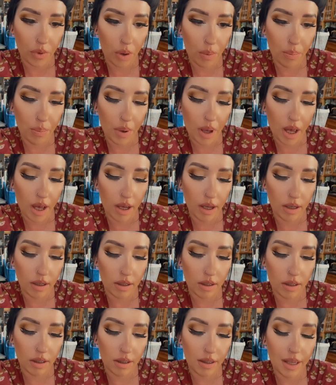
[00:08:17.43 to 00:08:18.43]

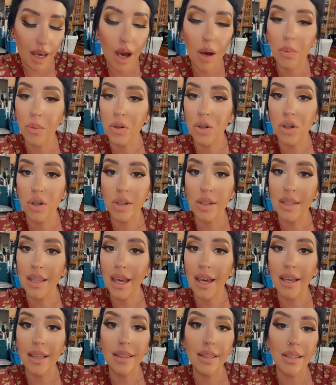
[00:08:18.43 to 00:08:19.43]
But yeah, we're just
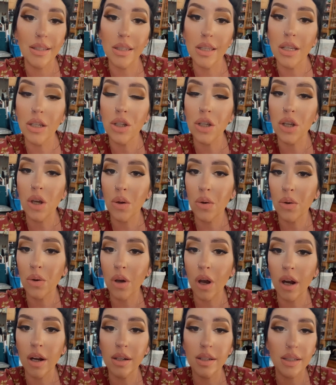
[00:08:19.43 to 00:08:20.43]
like listening to Yodo
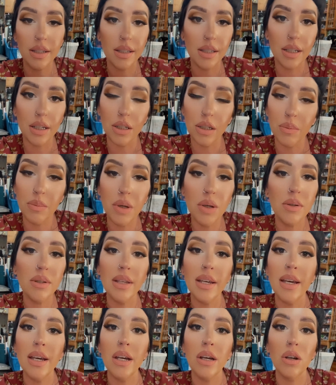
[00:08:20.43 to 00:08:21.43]
cards, listening to
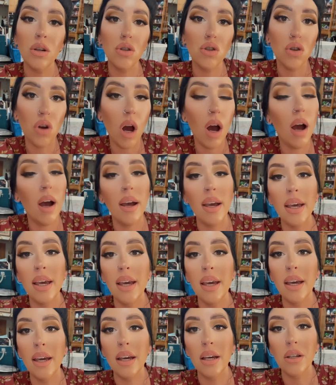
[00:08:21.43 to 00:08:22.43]
music,
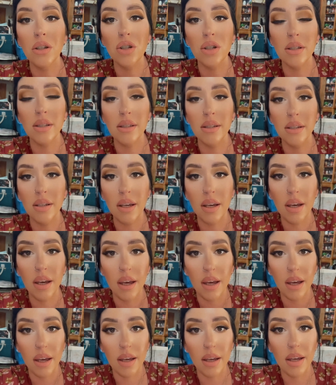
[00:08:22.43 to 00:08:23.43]
drawing, just
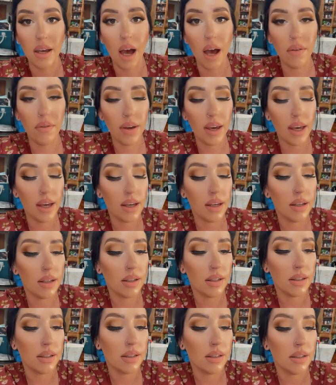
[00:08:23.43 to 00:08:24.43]
having
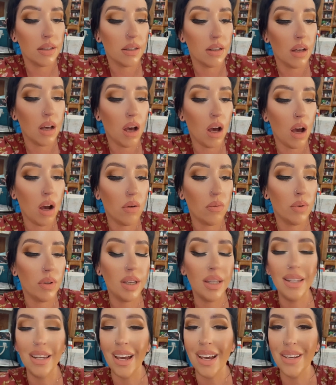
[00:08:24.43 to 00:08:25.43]
a
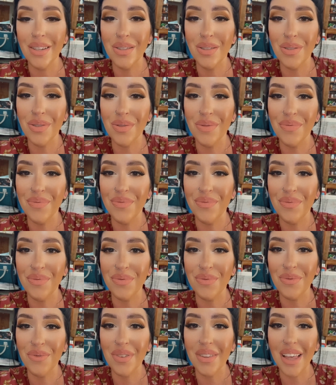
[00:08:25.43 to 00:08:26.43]
really nice,
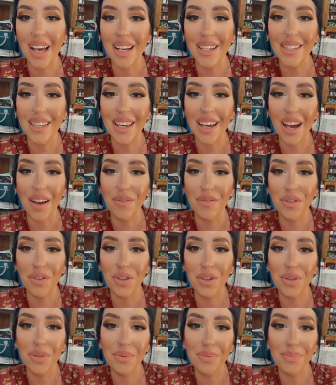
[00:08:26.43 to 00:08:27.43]
relaxing
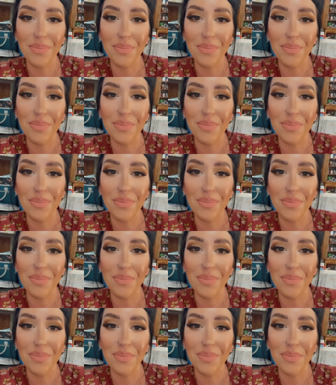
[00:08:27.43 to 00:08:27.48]
afternoon.